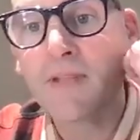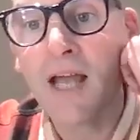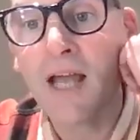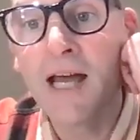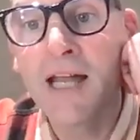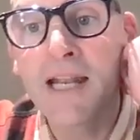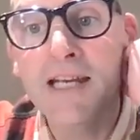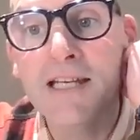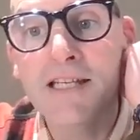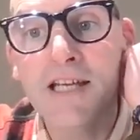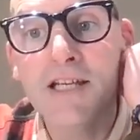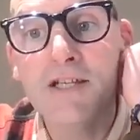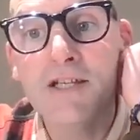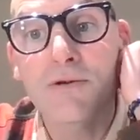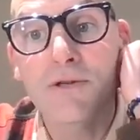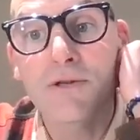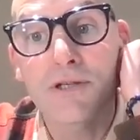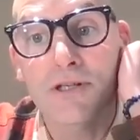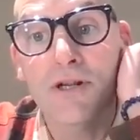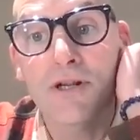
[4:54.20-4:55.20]
and they said
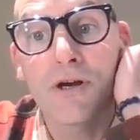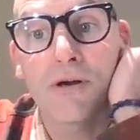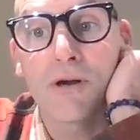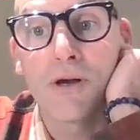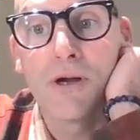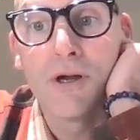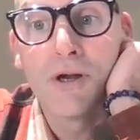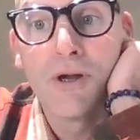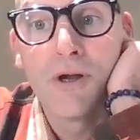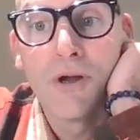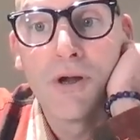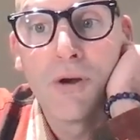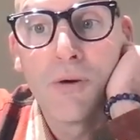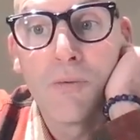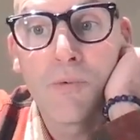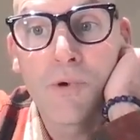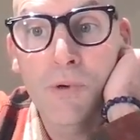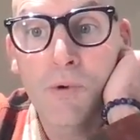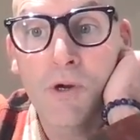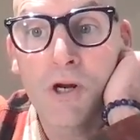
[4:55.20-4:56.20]
to us, look,
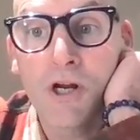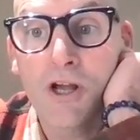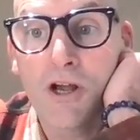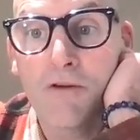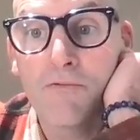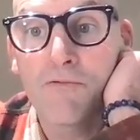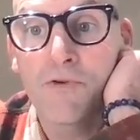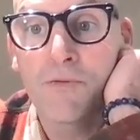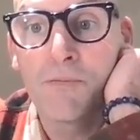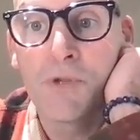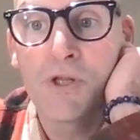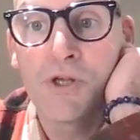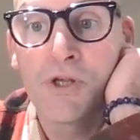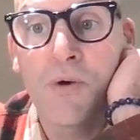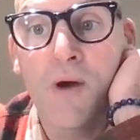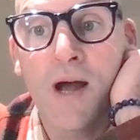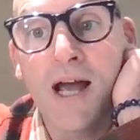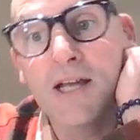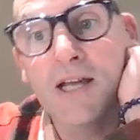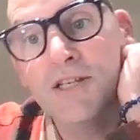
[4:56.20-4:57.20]
we want to come from the
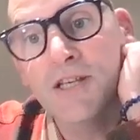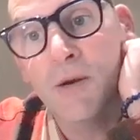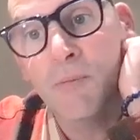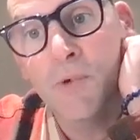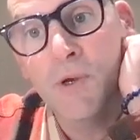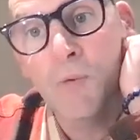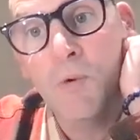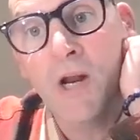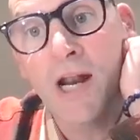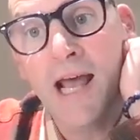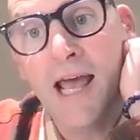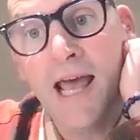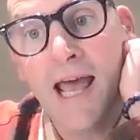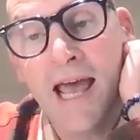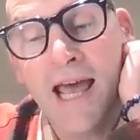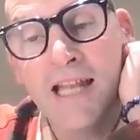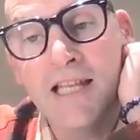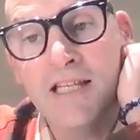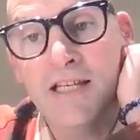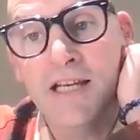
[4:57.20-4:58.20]
US and we want to
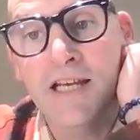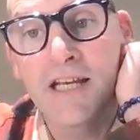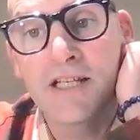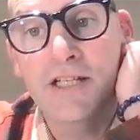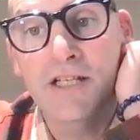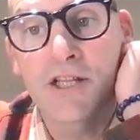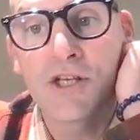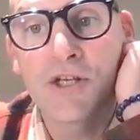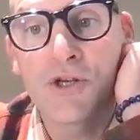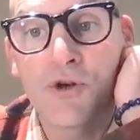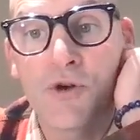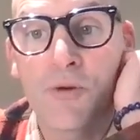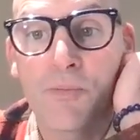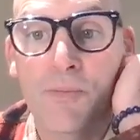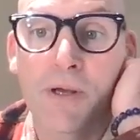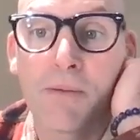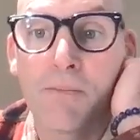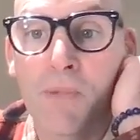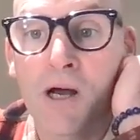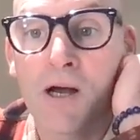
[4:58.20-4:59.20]
enter into the
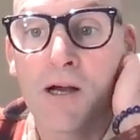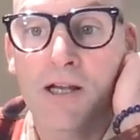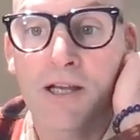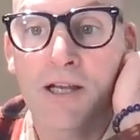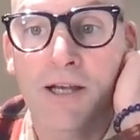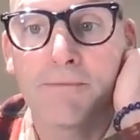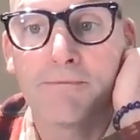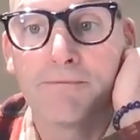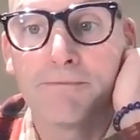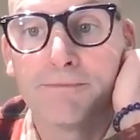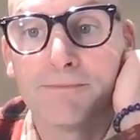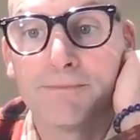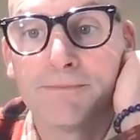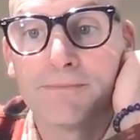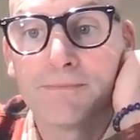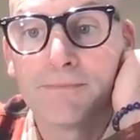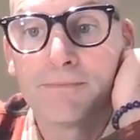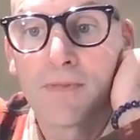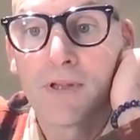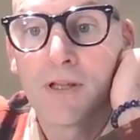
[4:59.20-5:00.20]
European market.
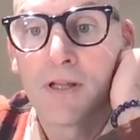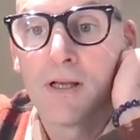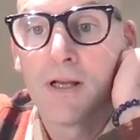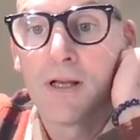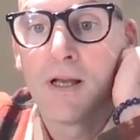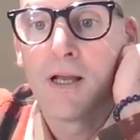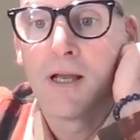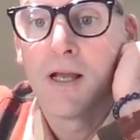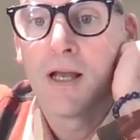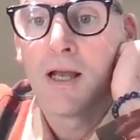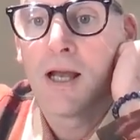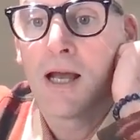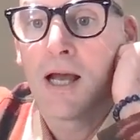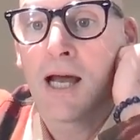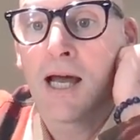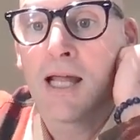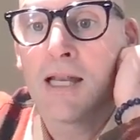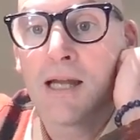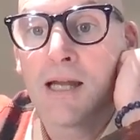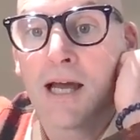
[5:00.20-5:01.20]

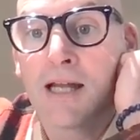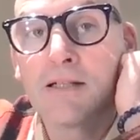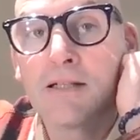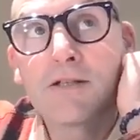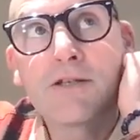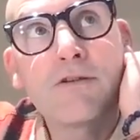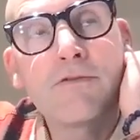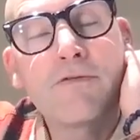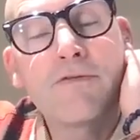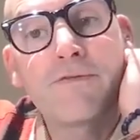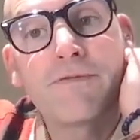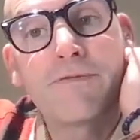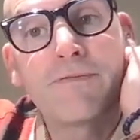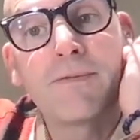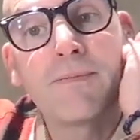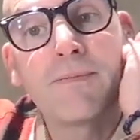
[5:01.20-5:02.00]
And sort of,